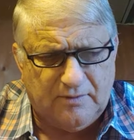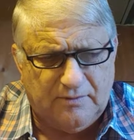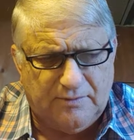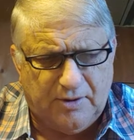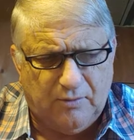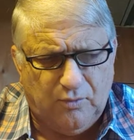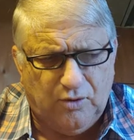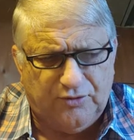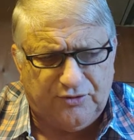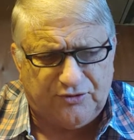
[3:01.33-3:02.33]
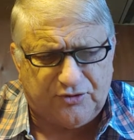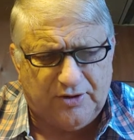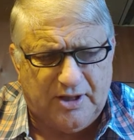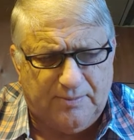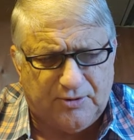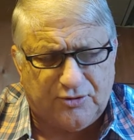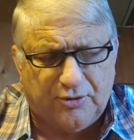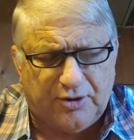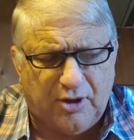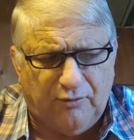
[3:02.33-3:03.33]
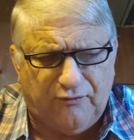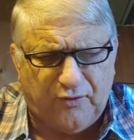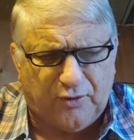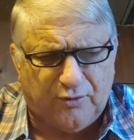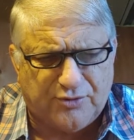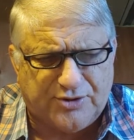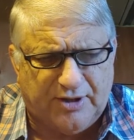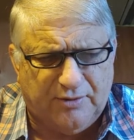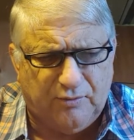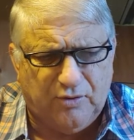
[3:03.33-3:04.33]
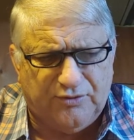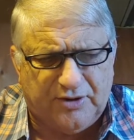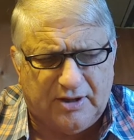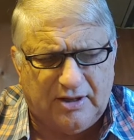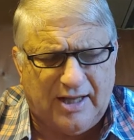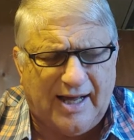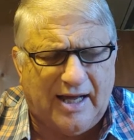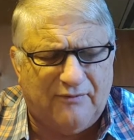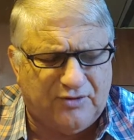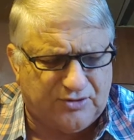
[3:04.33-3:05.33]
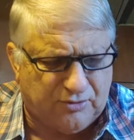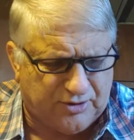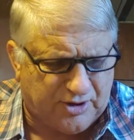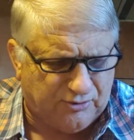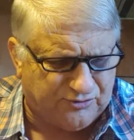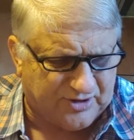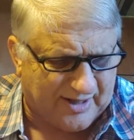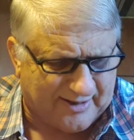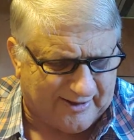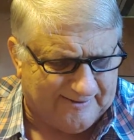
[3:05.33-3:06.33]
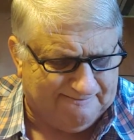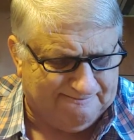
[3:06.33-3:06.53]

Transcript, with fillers: the ones asleep is going to go first and the ones that are alive is going to go second.